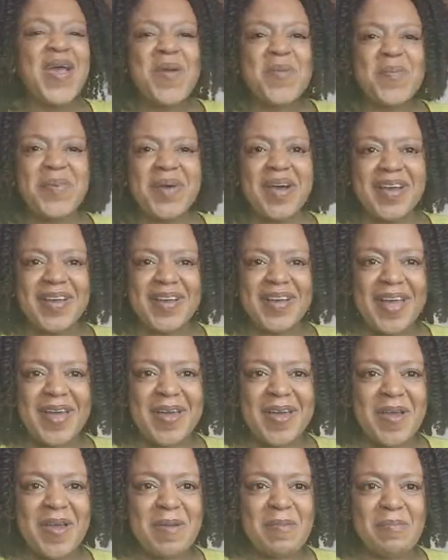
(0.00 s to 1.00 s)
But
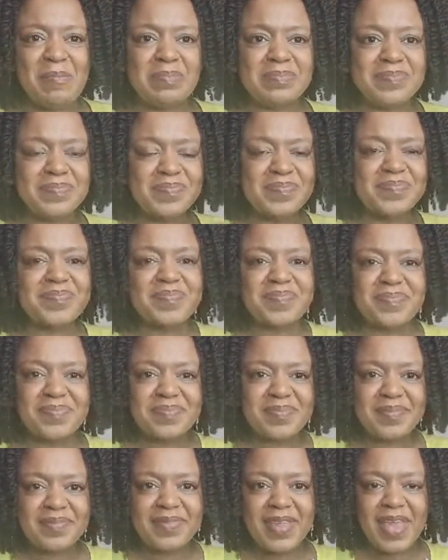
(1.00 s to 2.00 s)
um,
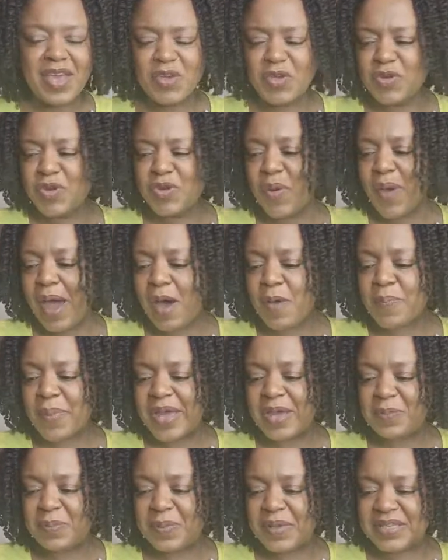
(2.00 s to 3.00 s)
you know how
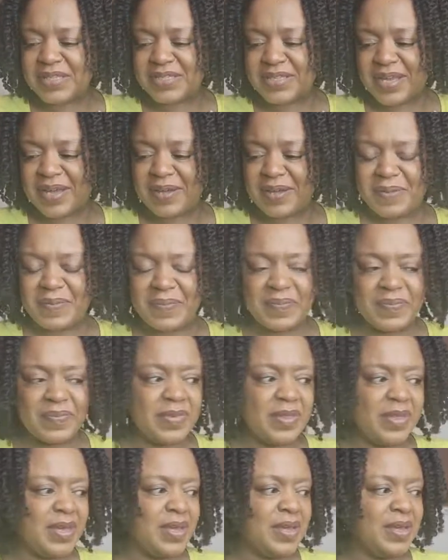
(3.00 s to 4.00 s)
babies, um,
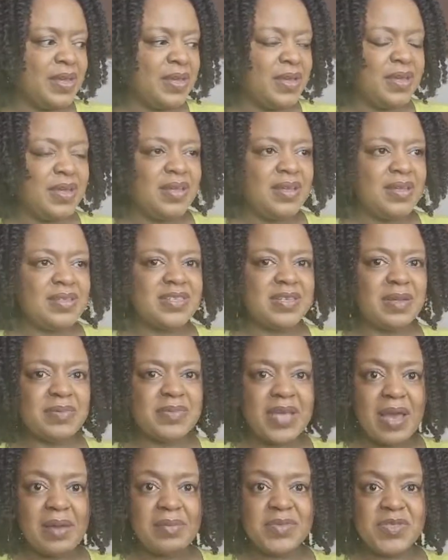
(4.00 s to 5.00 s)

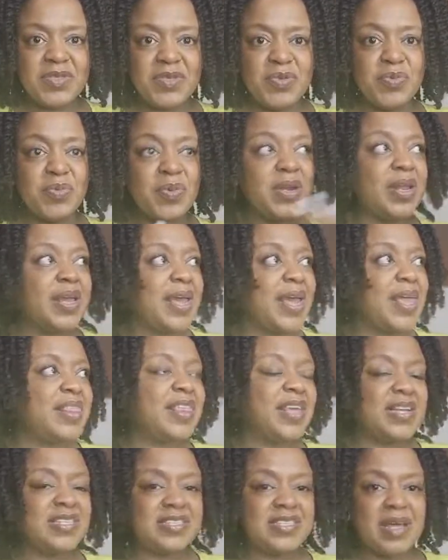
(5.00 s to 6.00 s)
sometimes you want to get
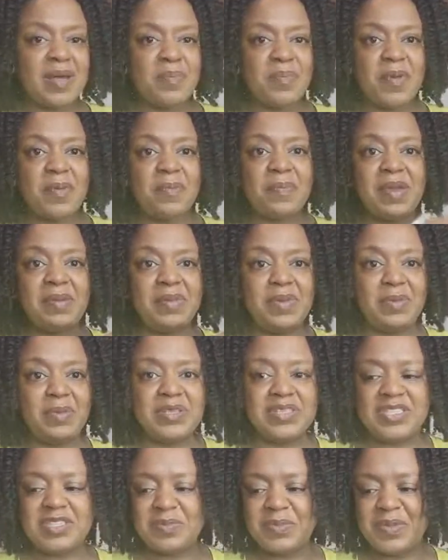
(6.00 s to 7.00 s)
things done, but baby
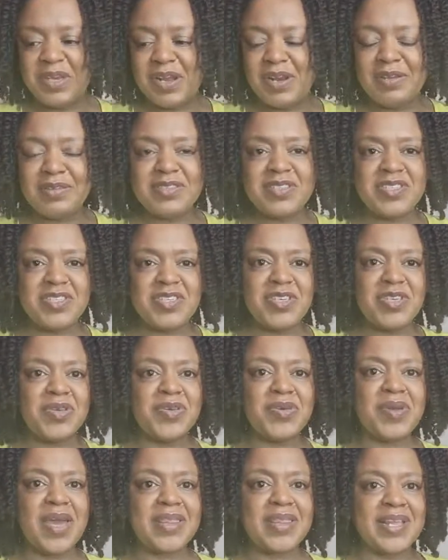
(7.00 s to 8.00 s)
wants to be close to
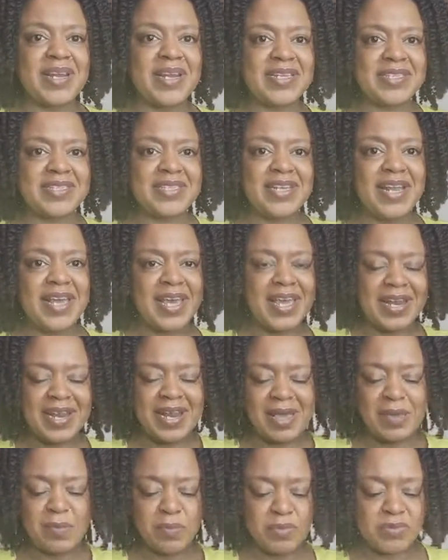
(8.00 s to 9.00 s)
you, and then a sling
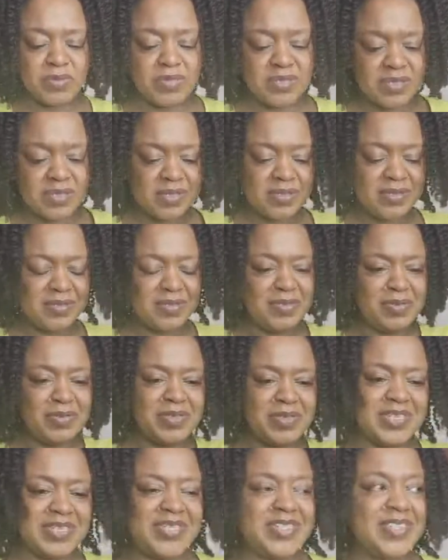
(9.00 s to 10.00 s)
enables you
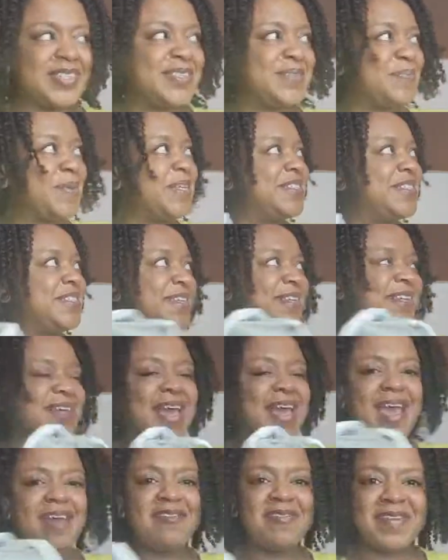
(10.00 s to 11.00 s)
to just basically
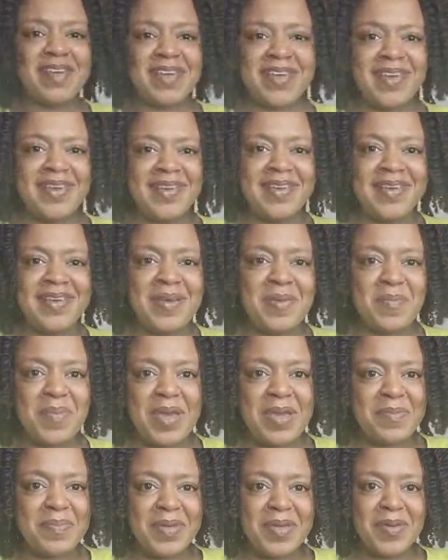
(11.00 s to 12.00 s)
carry
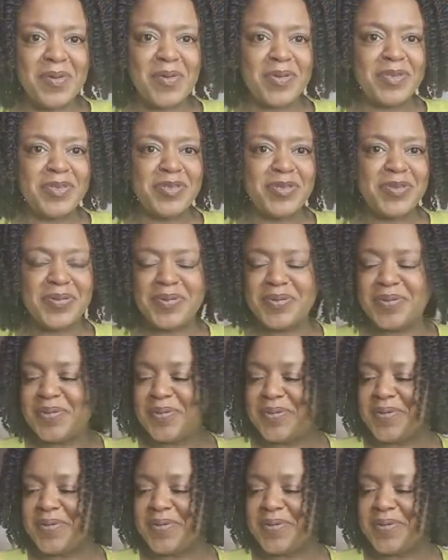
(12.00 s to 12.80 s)
baby on you,